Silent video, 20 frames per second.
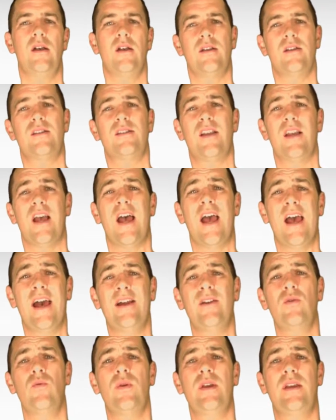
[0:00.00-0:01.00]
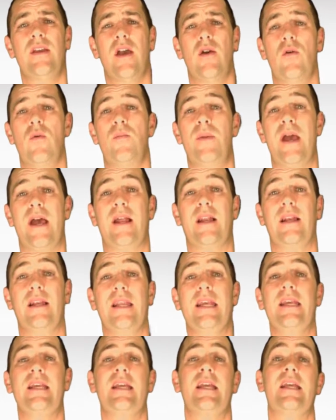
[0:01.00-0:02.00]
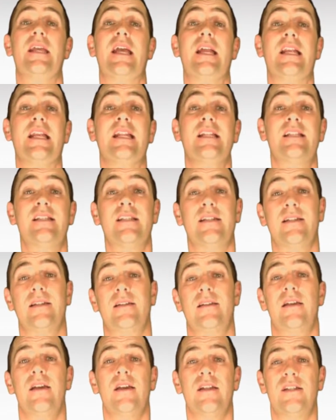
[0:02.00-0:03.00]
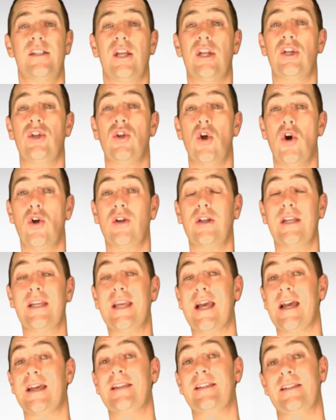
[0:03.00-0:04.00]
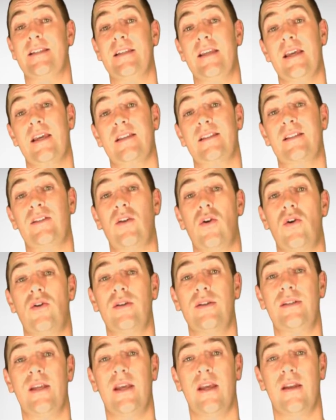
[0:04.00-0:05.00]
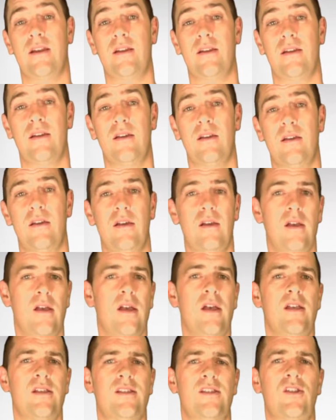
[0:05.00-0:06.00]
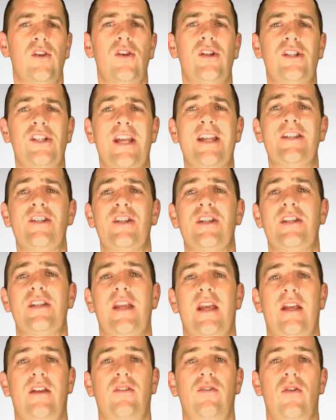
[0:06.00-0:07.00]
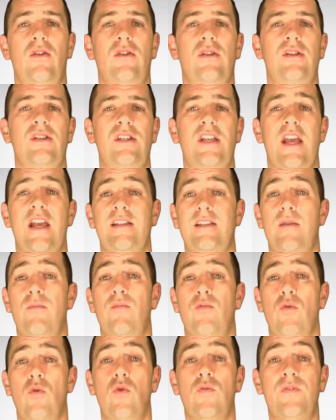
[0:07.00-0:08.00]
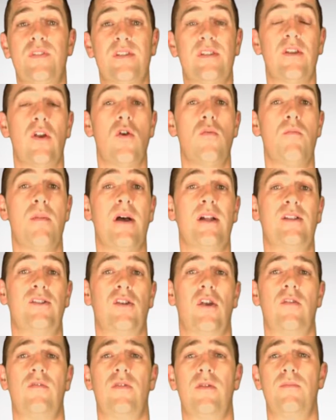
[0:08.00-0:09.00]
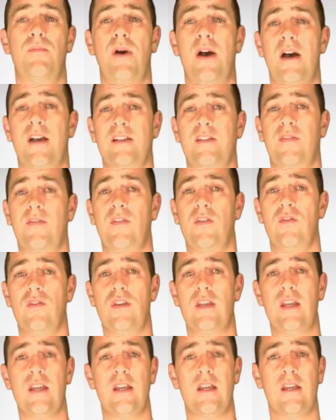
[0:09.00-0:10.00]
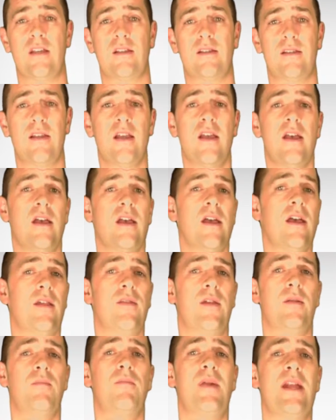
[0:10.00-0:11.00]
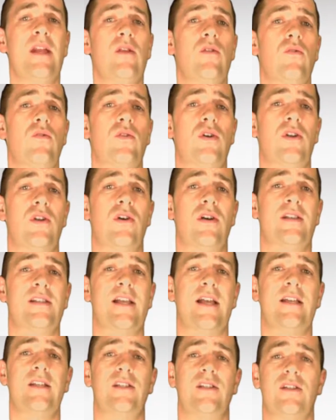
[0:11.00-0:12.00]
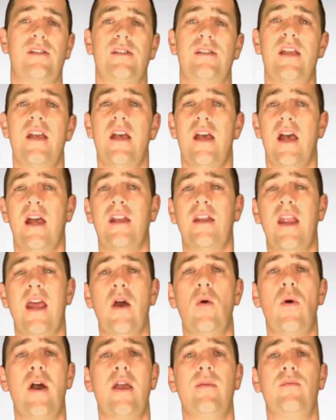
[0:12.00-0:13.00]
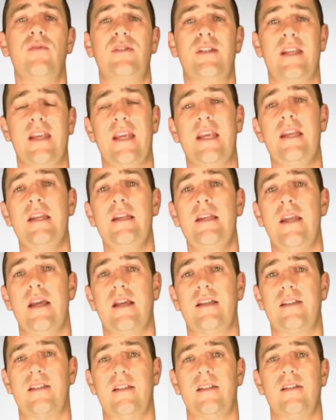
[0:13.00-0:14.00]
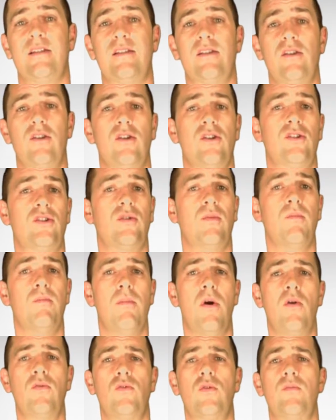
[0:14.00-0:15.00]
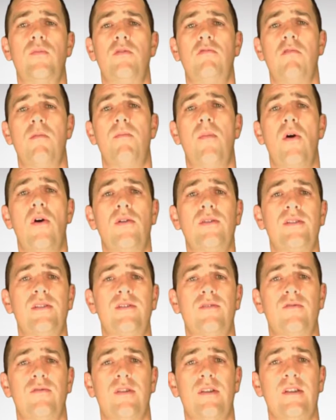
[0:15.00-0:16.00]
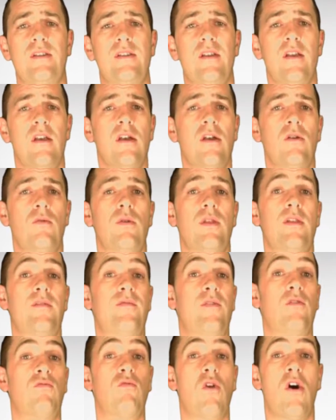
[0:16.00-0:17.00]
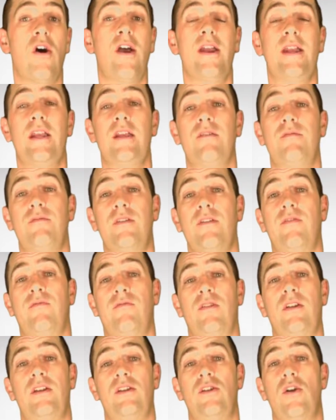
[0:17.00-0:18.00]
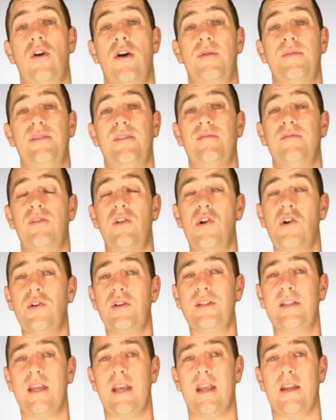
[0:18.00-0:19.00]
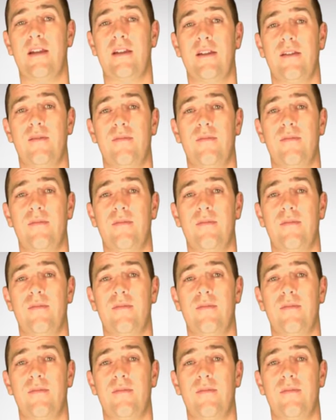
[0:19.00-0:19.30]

So how do we go about linking an incident to non-KCS content? Search engine technology has improved so much over the past few years that many organisations are now able to index and search multiple repositories with a variety of different types of content.